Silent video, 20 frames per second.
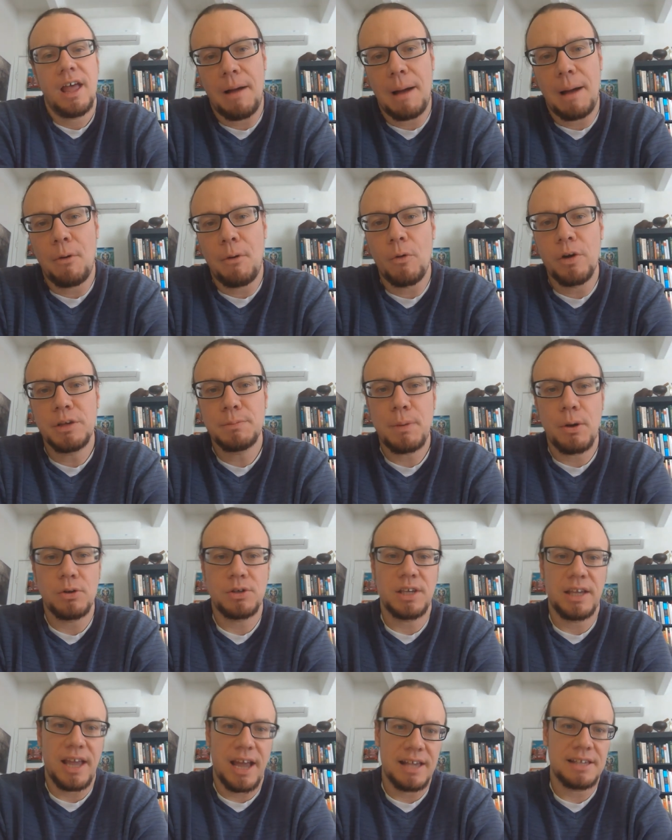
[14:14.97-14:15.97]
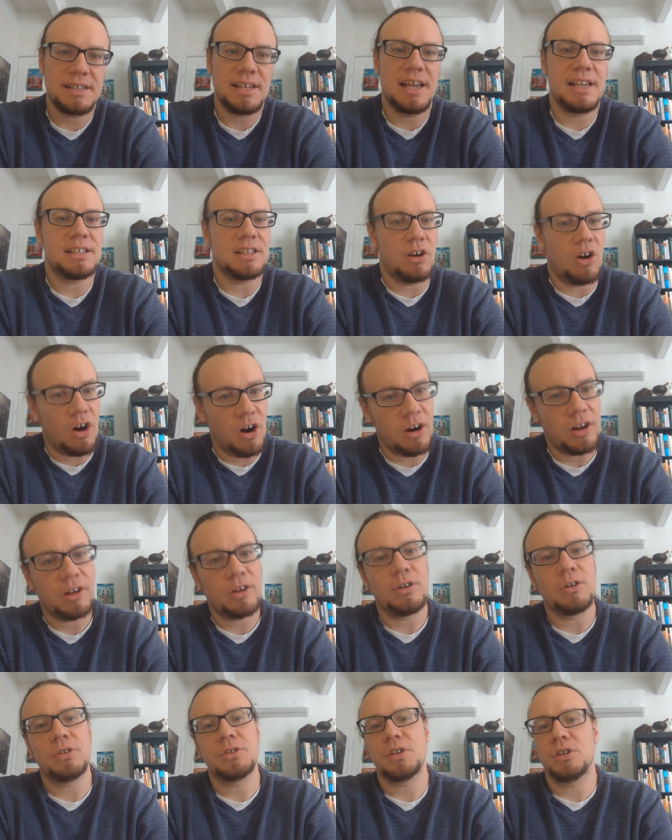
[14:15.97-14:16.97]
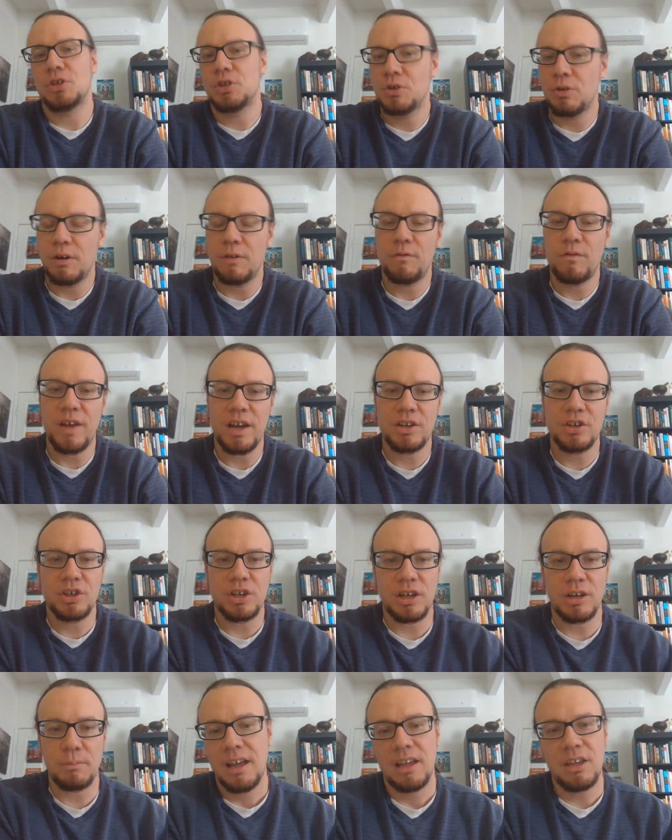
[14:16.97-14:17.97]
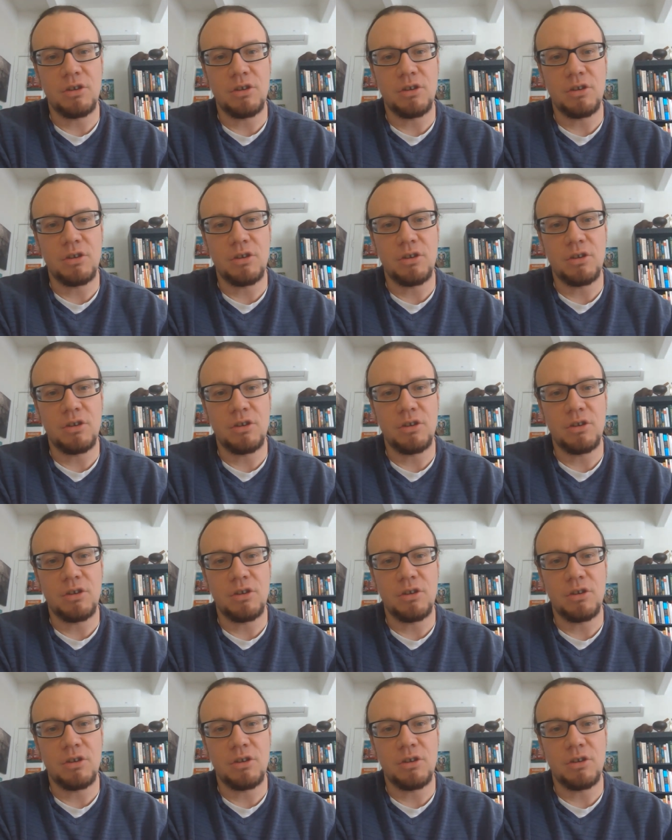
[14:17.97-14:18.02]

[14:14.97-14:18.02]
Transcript: I'm always posting essays and articles and short fiction.